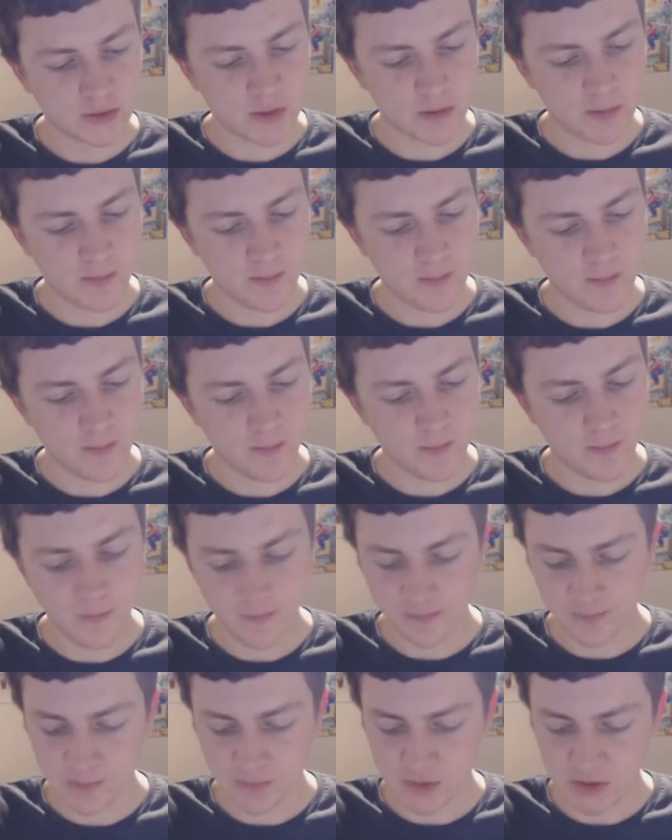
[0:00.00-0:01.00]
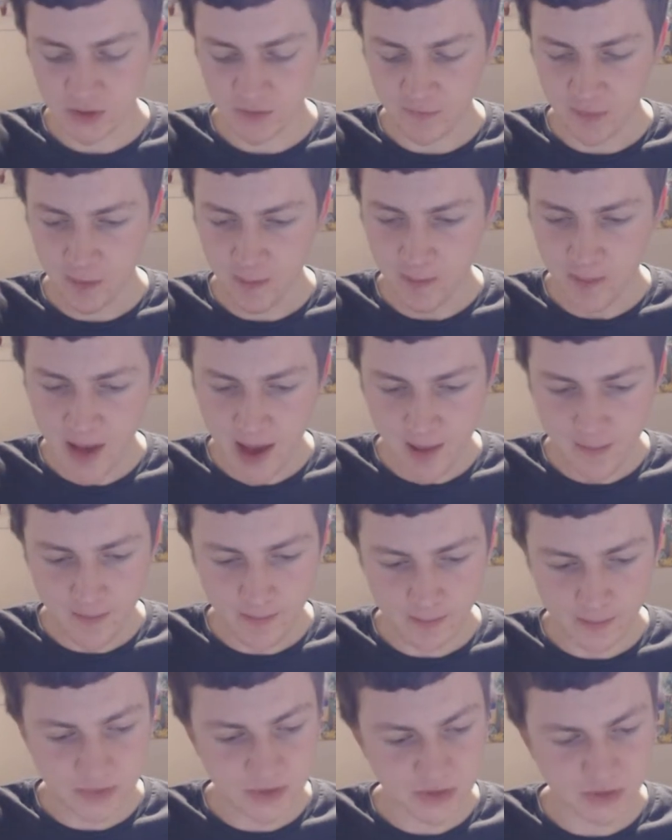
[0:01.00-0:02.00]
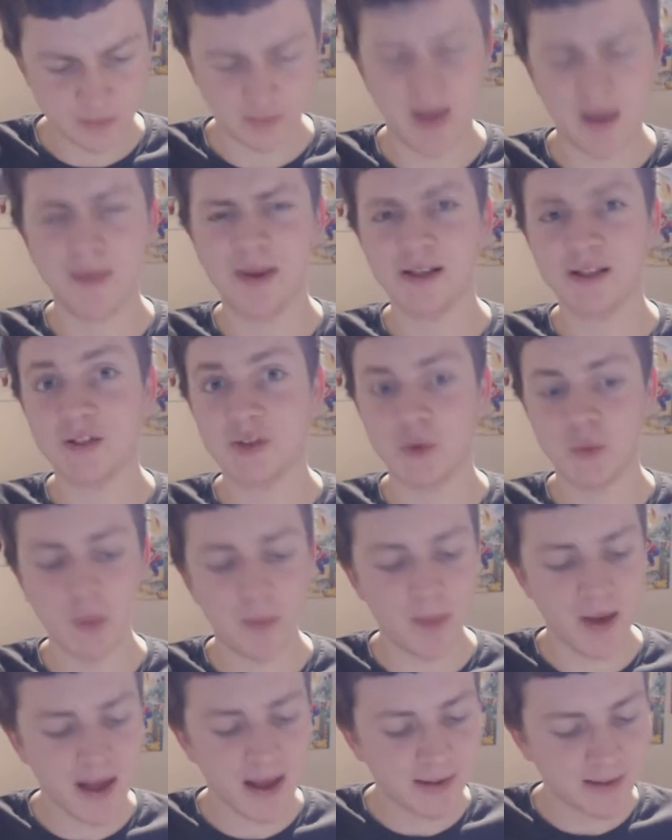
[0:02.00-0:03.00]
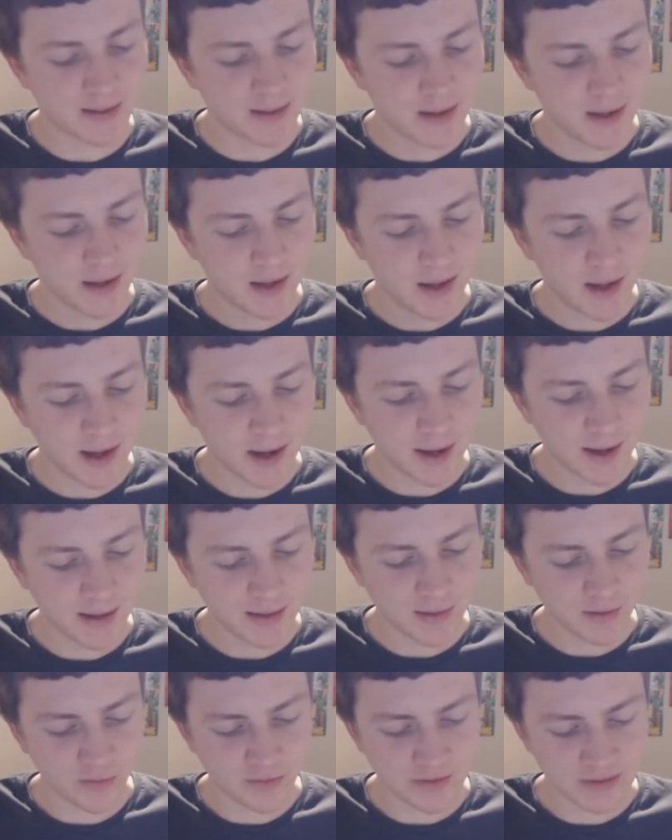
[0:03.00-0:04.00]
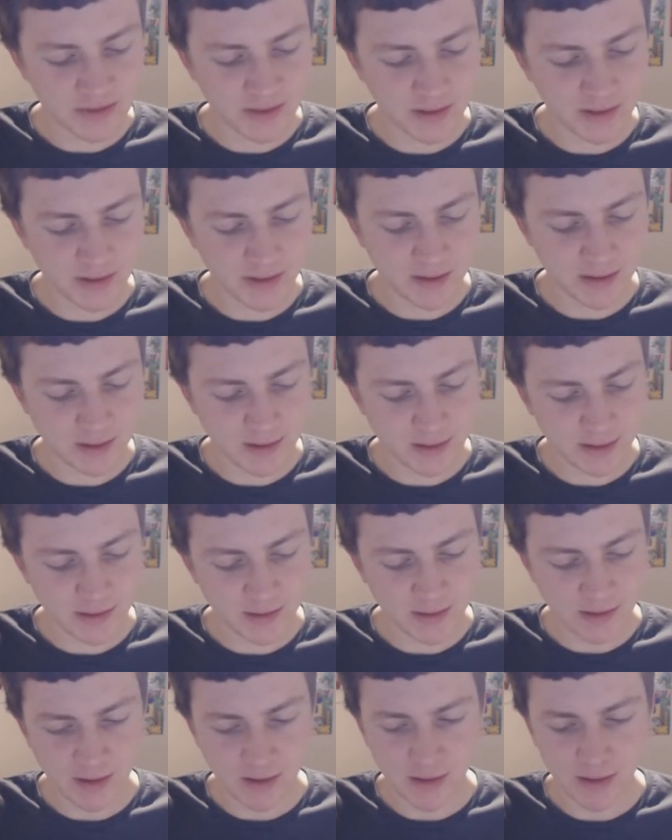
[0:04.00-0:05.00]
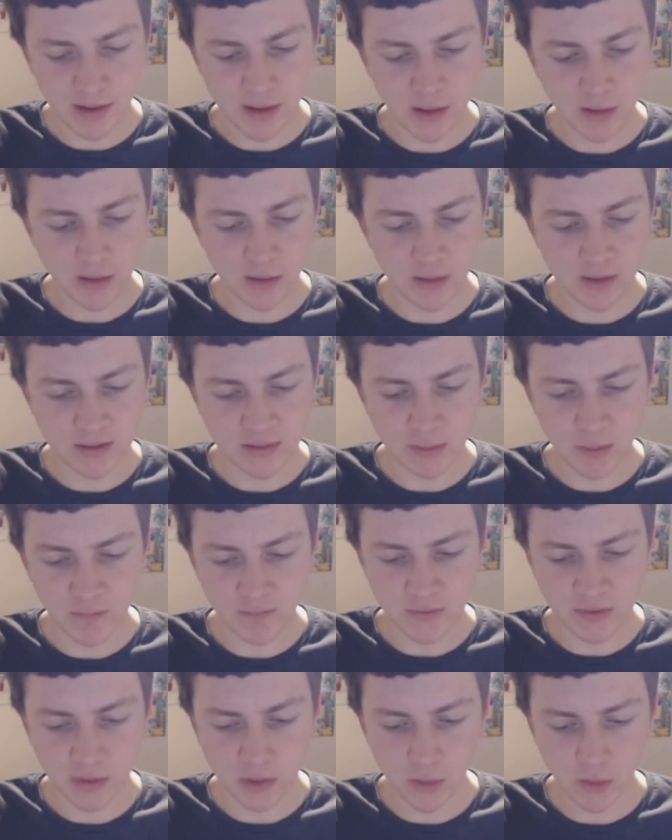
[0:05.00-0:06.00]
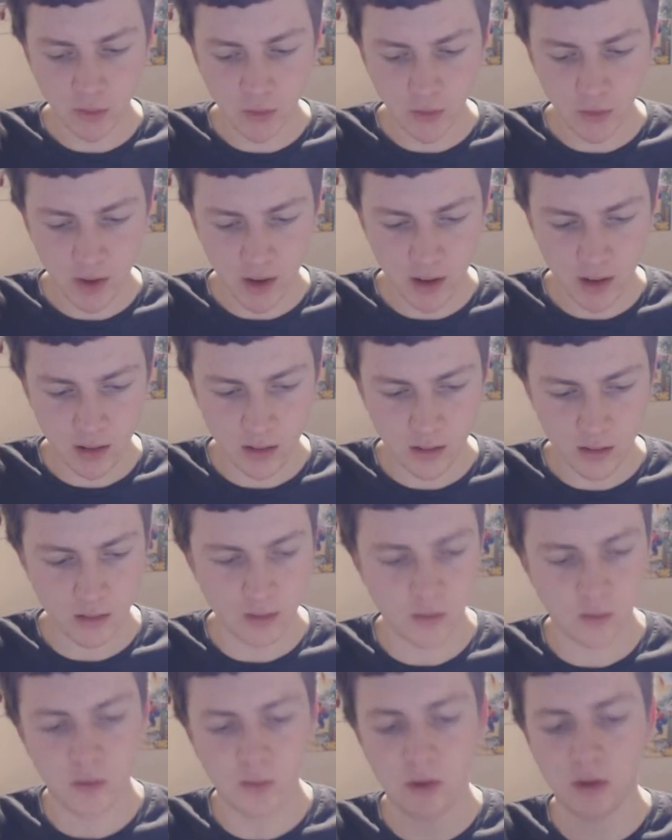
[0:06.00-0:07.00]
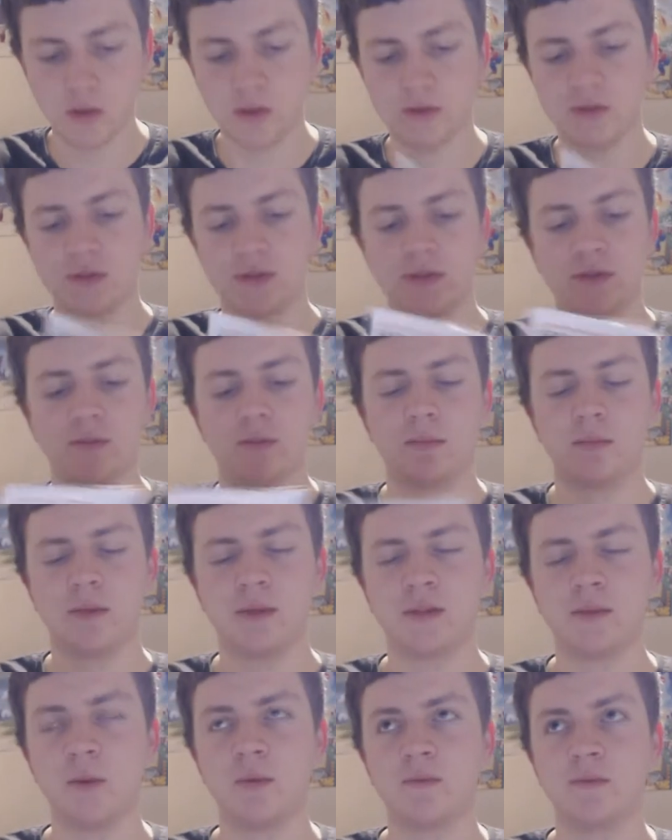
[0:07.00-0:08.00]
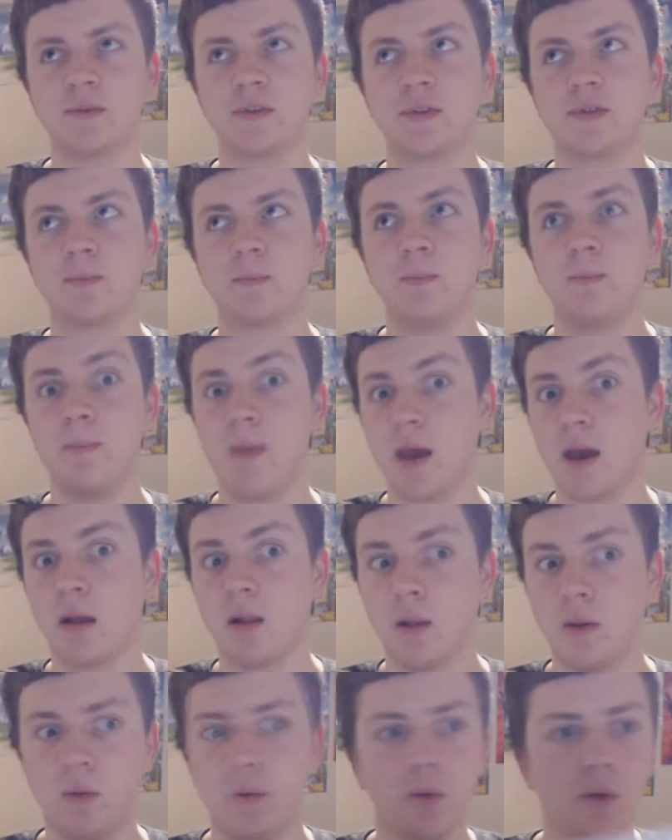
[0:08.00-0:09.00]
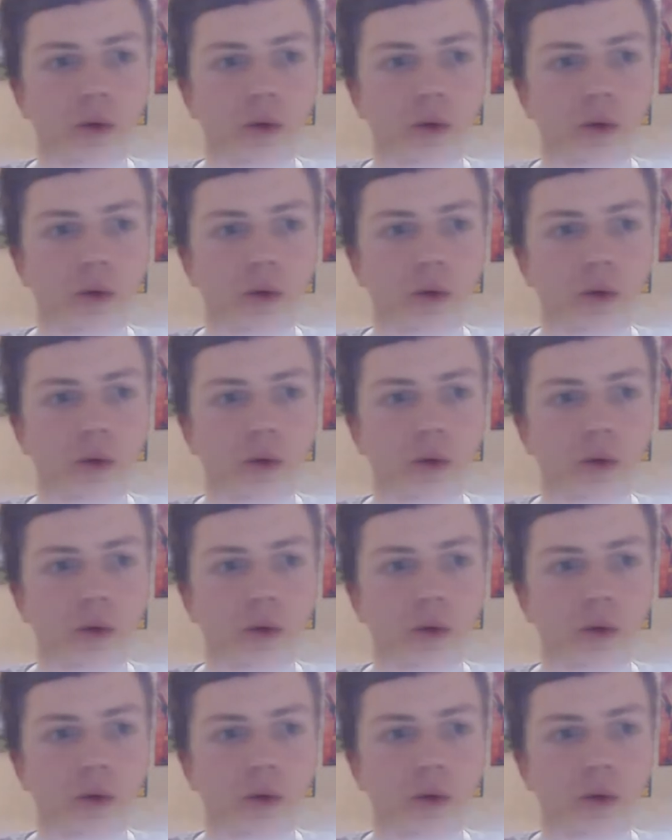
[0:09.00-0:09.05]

some stuff on Bat Batman, Superman. And obviously the this month's Loot Crate was this month's Mega